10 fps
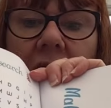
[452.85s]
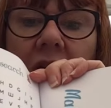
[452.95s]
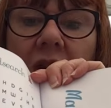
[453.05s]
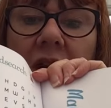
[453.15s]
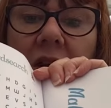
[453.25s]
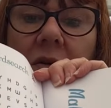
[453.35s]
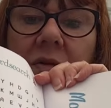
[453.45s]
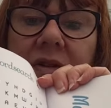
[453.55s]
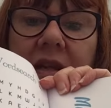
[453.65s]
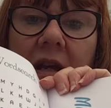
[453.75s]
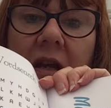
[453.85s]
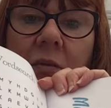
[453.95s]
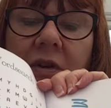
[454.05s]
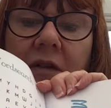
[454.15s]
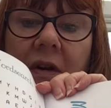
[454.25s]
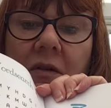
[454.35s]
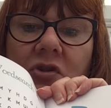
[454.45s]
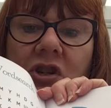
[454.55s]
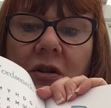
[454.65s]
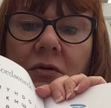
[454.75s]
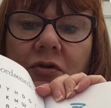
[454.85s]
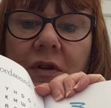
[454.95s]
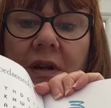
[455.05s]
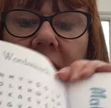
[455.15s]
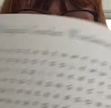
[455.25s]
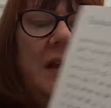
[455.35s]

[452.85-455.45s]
and use with your own children.